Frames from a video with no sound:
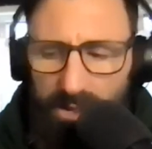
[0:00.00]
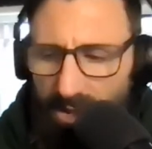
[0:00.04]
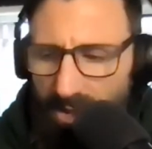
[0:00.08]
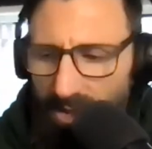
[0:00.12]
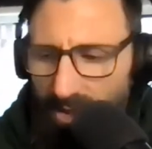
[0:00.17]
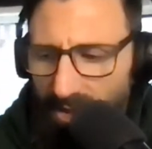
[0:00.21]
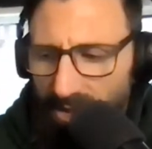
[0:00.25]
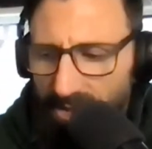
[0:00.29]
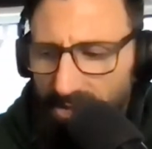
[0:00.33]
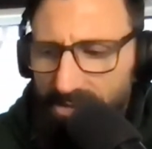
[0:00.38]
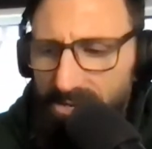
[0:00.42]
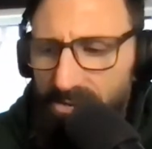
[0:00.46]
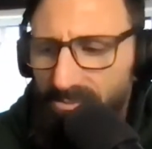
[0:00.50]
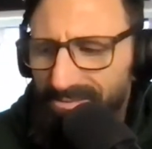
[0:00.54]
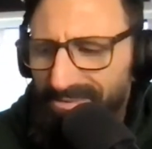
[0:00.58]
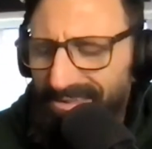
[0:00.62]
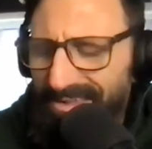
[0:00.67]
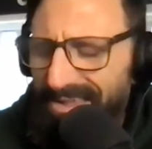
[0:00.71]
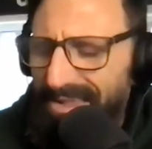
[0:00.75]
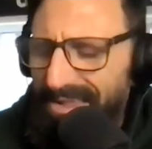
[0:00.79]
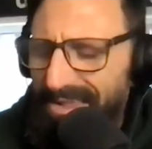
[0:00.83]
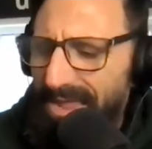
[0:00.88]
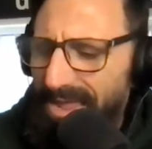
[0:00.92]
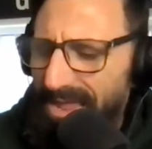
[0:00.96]
And he was
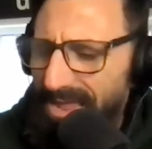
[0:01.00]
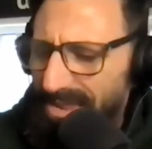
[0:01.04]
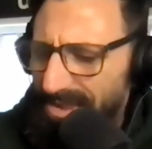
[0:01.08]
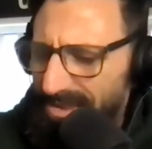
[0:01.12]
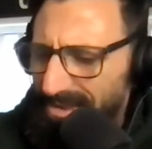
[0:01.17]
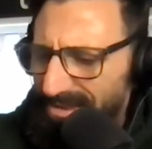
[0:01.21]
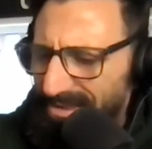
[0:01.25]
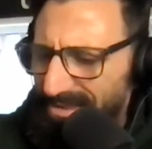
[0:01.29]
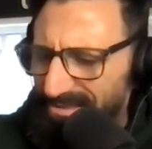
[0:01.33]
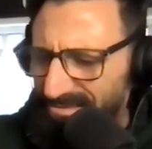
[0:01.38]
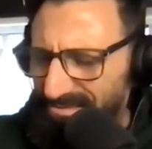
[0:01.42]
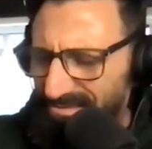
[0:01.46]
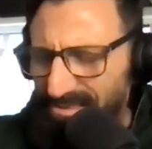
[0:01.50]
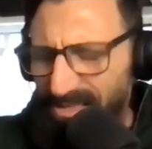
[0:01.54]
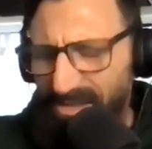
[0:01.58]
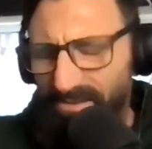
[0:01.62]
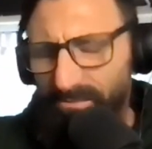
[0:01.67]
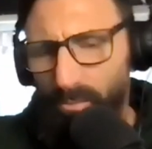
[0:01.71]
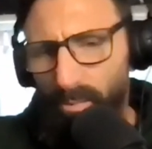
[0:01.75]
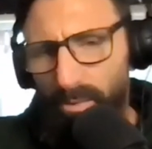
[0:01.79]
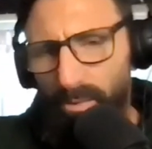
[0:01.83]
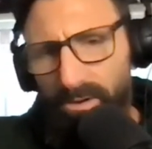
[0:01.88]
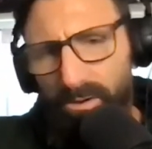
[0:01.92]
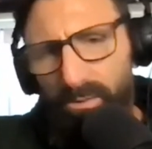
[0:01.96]
like, "Hey, this is kind
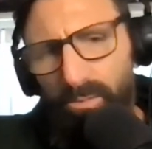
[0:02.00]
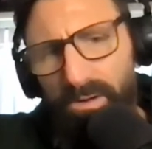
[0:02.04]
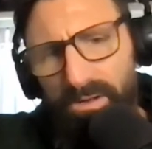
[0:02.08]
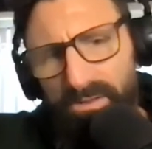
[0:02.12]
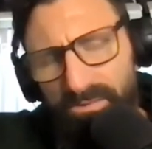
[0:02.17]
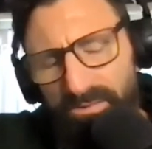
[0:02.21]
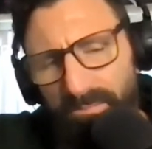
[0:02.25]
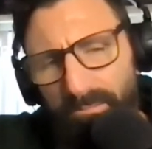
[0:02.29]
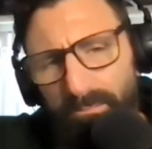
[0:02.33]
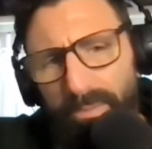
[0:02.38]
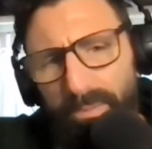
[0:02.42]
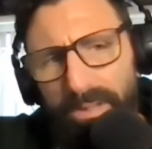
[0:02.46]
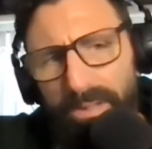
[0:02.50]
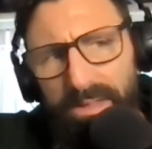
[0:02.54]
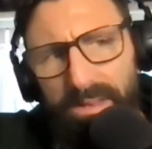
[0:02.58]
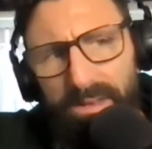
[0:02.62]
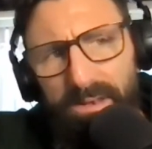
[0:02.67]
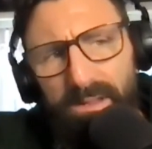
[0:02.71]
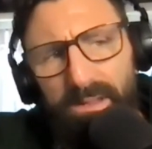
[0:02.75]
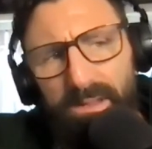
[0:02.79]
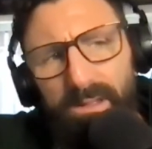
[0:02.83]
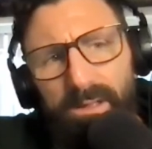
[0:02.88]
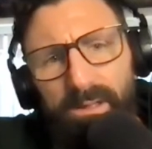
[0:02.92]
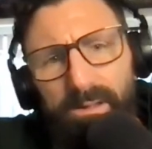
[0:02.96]
of a weird question, but
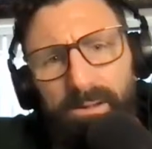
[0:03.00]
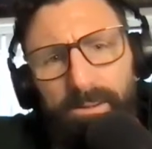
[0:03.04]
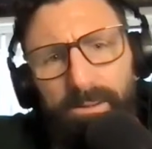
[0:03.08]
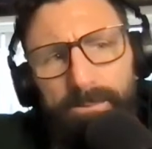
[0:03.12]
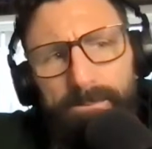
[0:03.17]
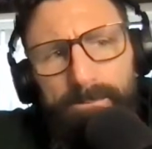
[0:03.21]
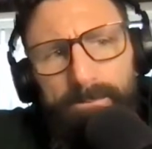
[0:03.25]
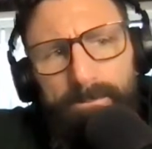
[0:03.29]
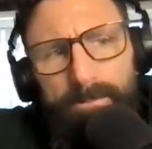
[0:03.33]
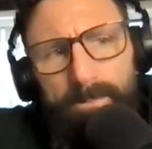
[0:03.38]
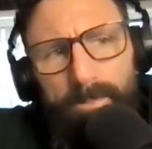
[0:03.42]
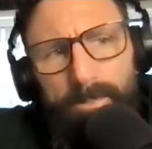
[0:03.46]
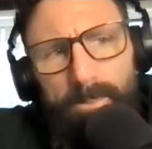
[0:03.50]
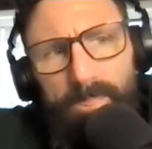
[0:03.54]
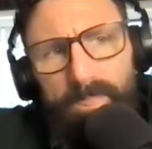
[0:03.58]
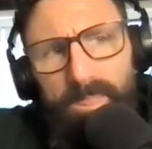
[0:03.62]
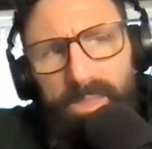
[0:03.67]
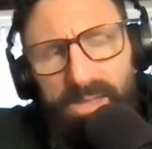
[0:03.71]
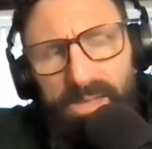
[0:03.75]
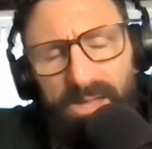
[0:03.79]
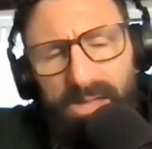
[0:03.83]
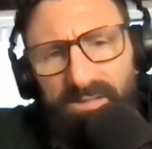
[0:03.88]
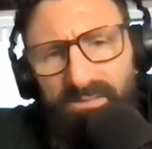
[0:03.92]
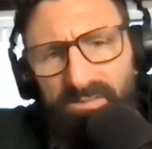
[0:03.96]

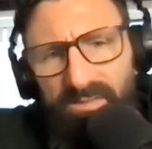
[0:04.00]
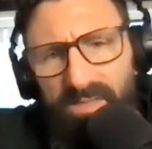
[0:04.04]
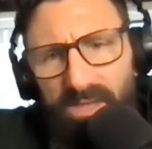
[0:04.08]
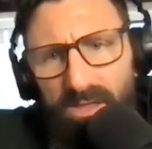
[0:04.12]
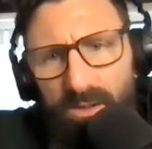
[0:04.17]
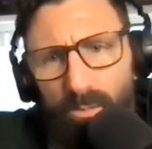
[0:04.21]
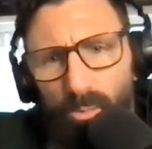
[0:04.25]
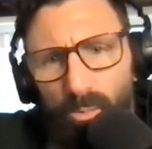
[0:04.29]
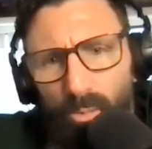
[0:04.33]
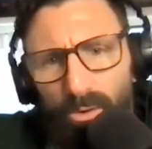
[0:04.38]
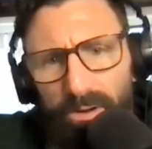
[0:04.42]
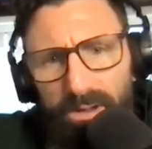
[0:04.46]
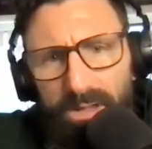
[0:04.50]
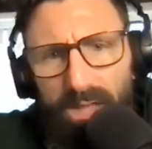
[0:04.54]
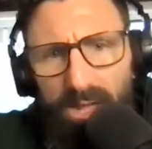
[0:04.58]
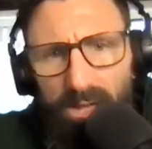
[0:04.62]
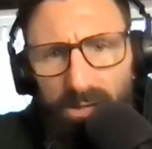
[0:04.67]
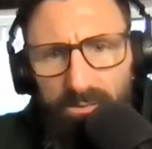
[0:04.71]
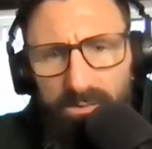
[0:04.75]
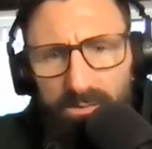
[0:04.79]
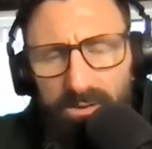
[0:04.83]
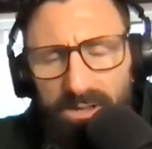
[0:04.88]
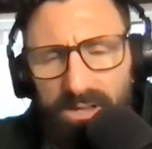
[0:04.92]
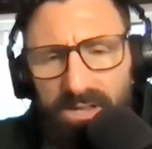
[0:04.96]
the guys can't work
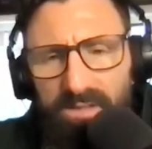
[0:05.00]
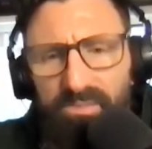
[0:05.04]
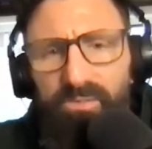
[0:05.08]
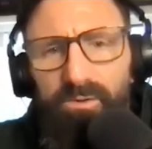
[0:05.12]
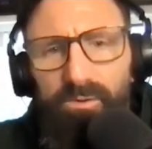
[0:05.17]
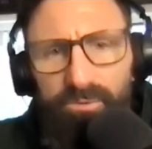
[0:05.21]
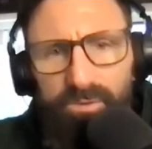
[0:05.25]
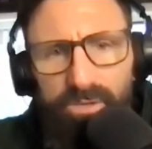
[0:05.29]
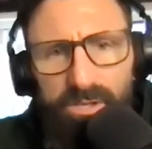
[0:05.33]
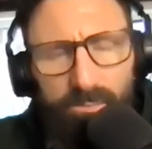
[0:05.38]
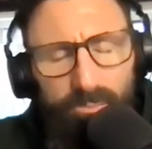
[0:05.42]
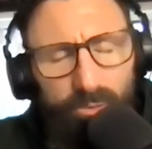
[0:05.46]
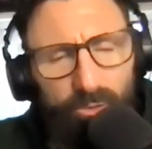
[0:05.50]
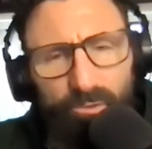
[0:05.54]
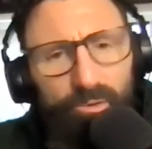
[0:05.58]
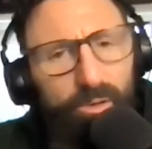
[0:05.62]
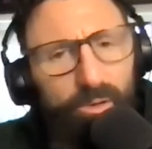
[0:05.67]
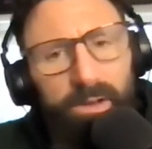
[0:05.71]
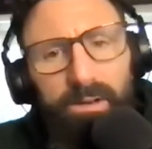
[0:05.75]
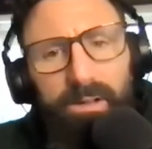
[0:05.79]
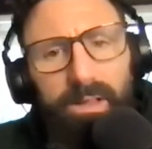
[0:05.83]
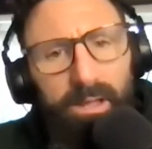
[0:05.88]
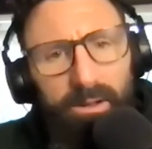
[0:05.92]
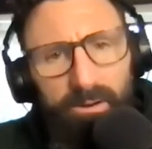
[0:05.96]
out at their gym. They're
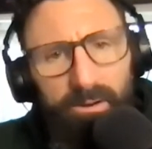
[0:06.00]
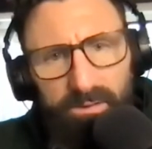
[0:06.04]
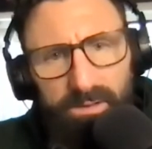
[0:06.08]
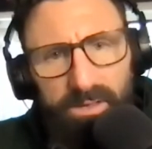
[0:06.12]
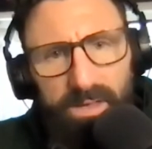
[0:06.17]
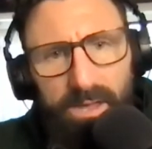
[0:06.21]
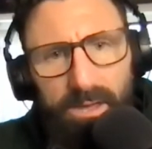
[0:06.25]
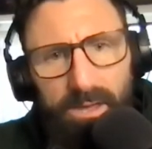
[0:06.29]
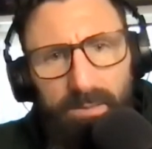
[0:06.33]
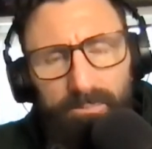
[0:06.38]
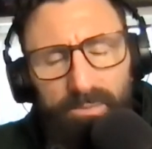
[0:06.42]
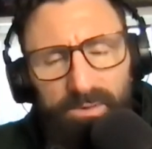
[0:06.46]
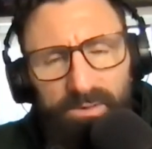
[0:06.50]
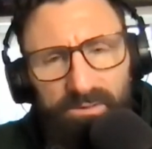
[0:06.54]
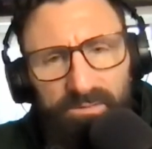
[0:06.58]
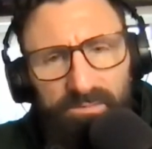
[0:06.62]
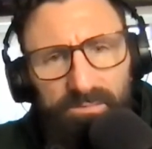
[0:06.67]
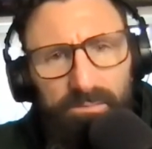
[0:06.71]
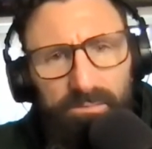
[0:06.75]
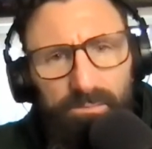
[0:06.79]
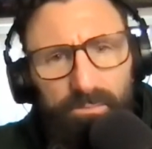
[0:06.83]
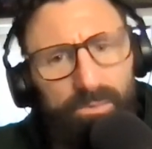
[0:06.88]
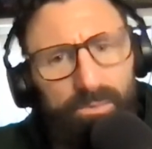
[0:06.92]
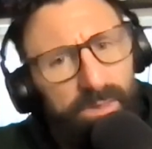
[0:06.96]
not allowed on
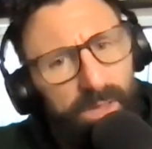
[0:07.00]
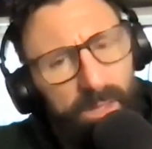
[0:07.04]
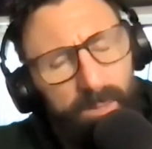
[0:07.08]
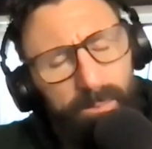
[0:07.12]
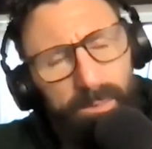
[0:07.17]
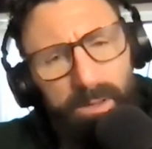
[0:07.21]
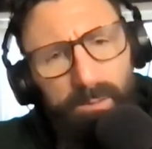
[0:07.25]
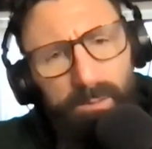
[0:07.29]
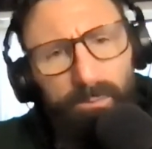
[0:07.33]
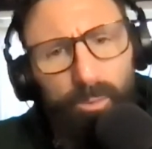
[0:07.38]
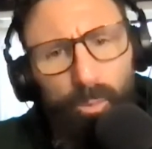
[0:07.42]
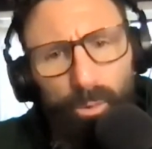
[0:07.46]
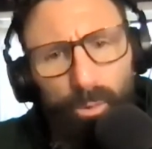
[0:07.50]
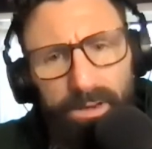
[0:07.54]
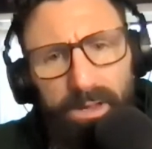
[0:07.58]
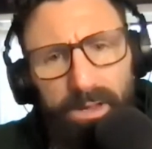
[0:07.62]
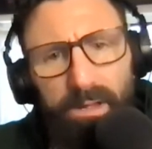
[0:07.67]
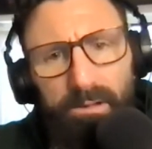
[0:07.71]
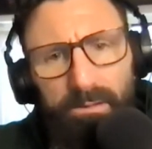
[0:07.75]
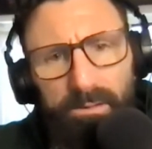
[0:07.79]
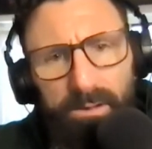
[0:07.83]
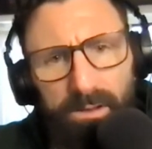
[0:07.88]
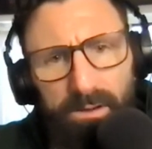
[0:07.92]
campus. Would they be able to work out